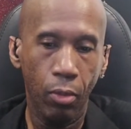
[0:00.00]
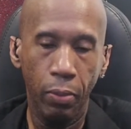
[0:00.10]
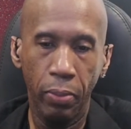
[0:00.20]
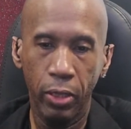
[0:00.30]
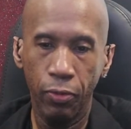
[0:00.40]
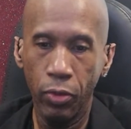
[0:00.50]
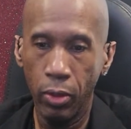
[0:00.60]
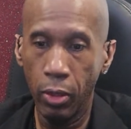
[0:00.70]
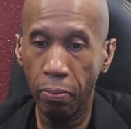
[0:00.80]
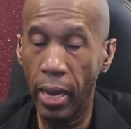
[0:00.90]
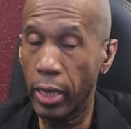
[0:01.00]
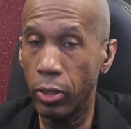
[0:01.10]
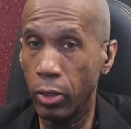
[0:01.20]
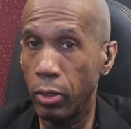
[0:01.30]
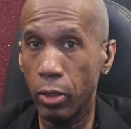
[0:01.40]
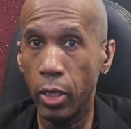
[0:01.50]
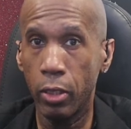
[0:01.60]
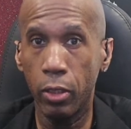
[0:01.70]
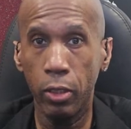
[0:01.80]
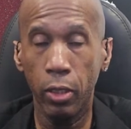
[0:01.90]
But if you look back, you can see
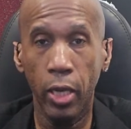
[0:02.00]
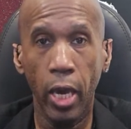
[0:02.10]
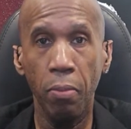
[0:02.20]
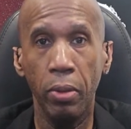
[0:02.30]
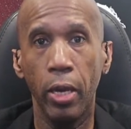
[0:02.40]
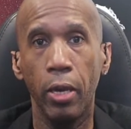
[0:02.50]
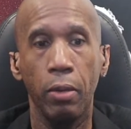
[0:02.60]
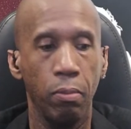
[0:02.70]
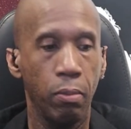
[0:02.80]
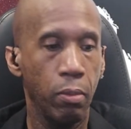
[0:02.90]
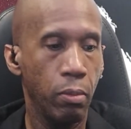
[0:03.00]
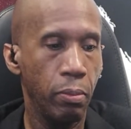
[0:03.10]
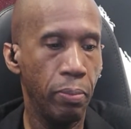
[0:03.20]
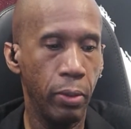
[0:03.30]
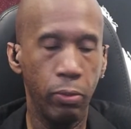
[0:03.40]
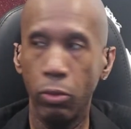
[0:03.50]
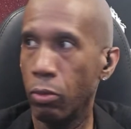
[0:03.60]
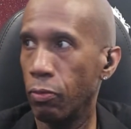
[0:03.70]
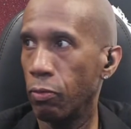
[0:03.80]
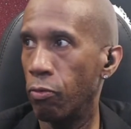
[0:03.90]
it's just a gameplay. But
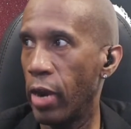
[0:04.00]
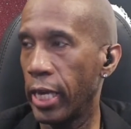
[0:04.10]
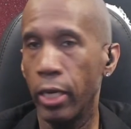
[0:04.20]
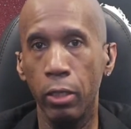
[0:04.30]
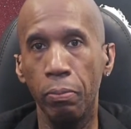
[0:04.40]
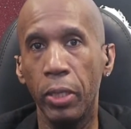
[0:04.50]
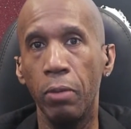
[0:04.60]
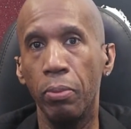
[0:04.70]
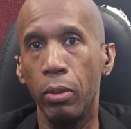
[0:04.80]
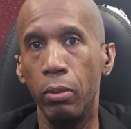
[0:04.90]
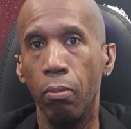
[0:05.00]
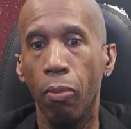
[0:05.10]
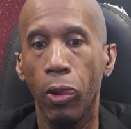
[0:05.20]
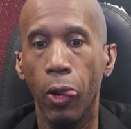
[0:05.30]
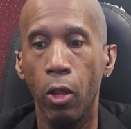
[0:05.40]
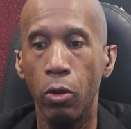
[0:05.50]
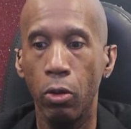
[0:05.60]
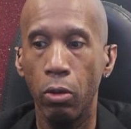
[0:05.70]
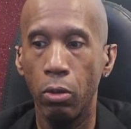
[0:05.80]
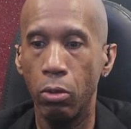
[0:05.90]
regular people
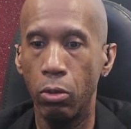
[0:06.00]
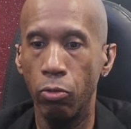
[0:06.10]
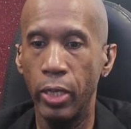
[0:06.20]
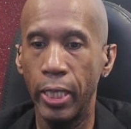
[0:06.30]
who really